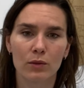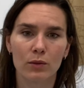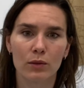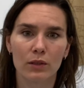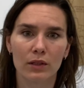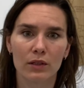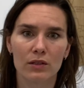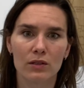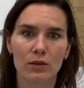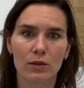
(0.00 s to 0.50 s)
could
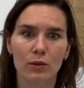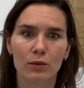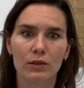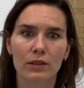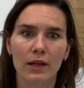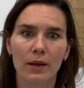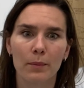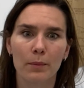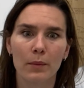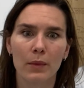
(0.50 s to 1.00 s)
exclude
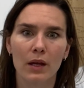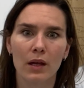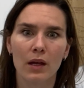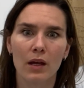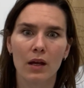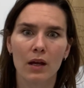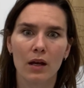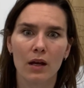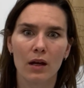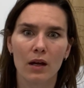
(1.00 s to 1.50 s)
them
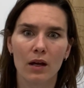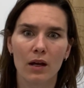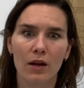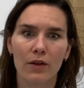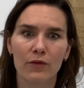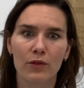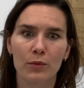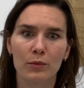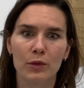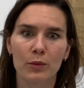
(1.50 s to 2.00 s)

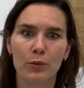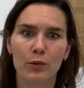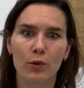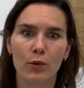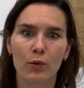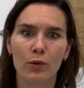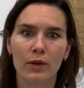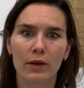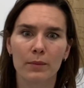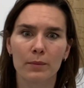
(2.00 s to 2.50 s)
from the
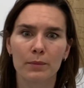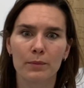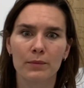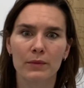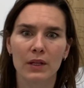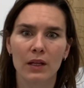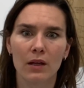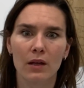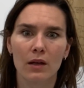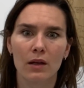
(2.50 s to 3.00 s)
program.
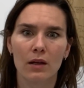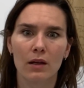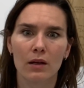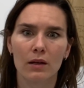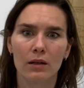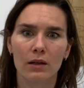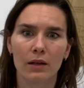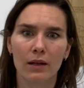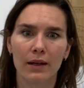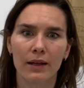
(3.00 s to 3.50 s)

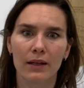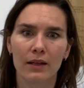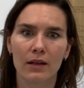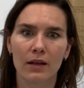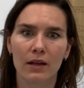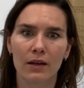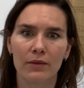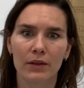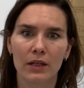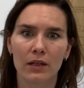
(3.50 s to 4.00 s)
like
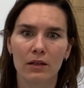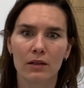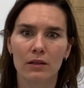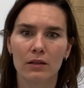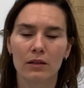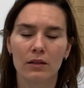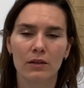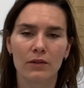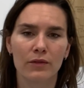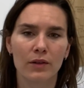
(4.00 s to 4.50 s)
having
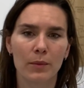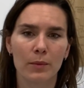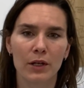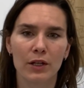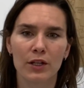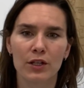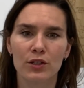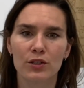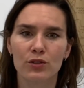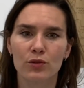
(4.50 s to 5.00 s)
a family
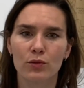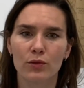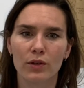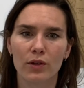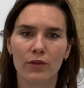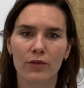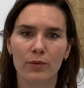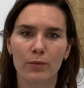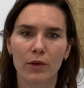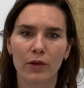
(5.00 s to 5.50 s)
history
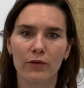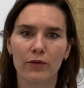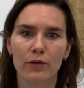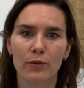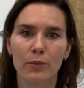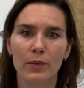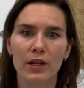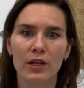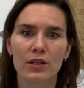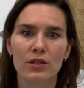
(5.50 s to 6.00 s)
of
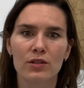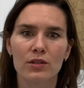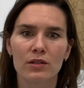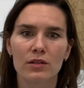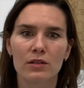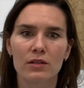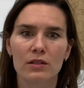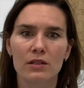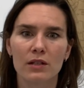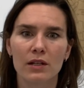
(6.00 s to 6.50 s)

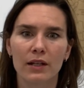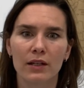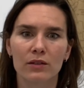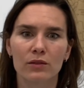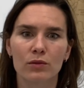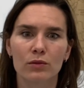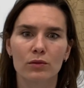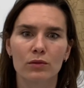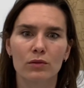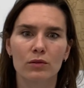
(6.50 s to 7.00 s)
malformations linked
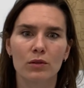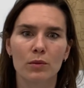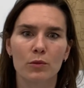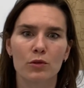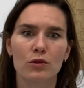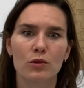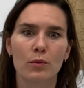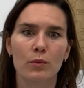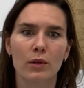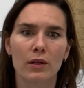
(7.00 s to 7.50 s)
to
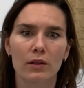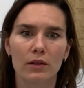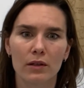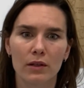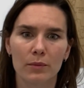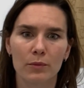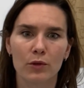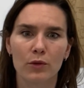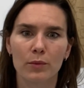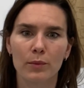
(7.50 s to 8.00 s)
chromosomal
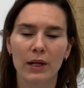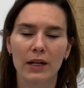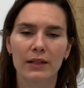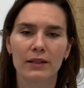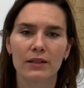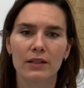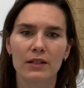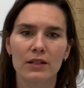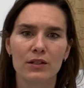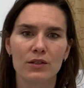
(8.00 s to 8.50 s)

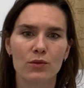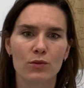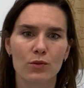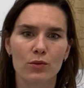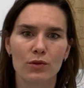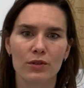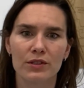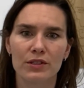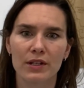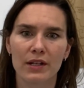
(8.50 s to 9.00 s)
abnormalities
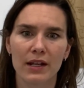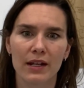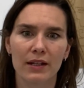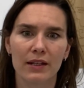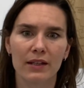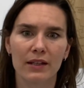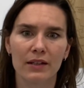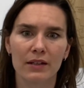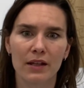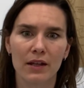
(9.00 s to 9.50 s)
or
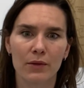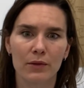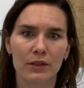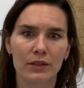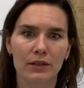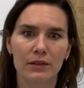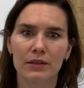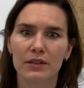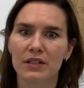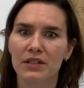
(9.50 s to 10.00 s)
genetic
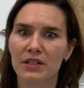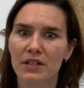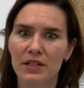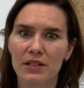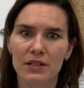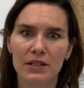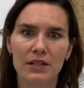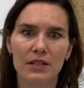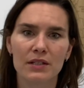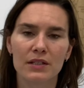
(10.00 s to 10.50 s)
inherited
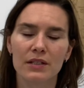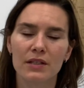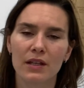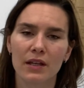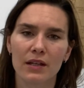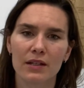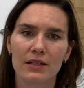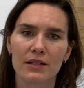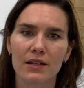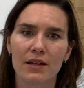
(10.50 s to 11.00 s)
diseases,
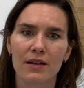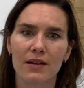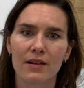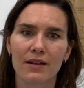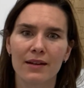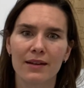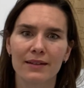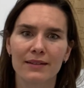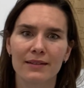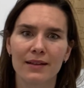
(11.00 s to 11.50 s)
things
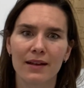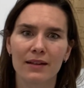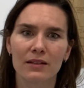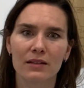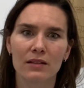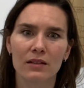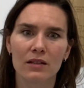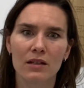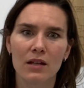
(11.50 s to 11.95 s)
like that.